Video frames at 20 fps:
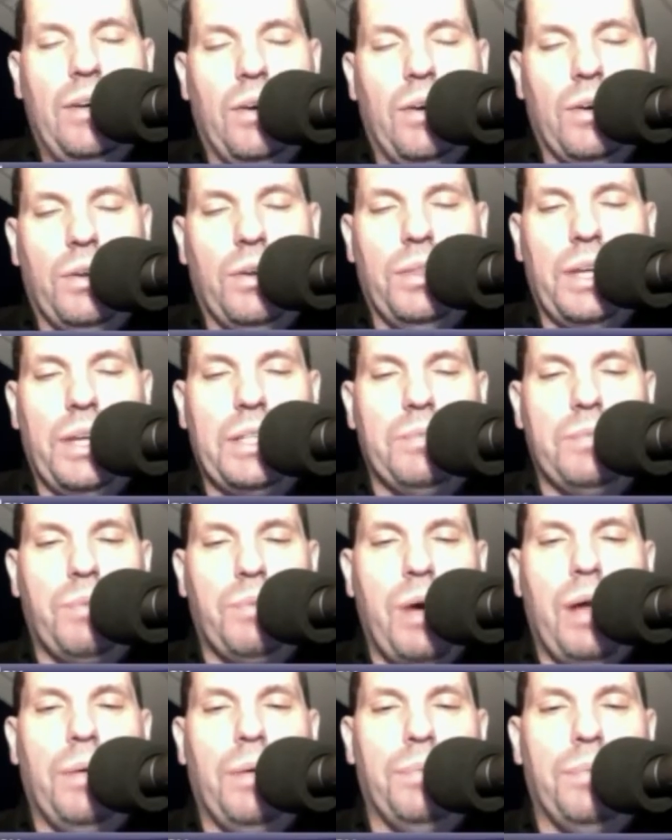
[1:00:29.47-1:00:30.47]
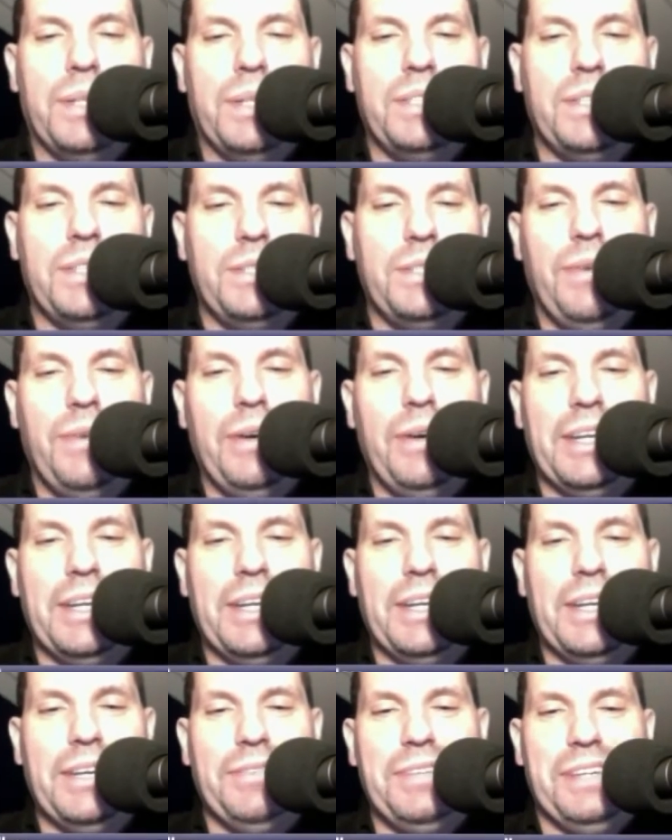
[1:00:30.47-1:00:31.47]
All Night's problem, but it's just very
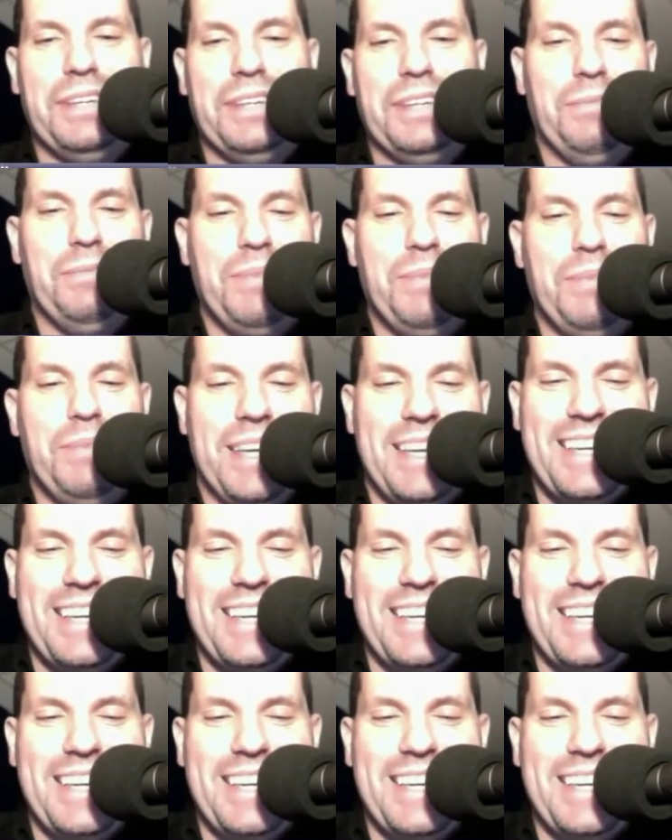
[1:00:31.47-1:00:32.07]
inconvenient for me.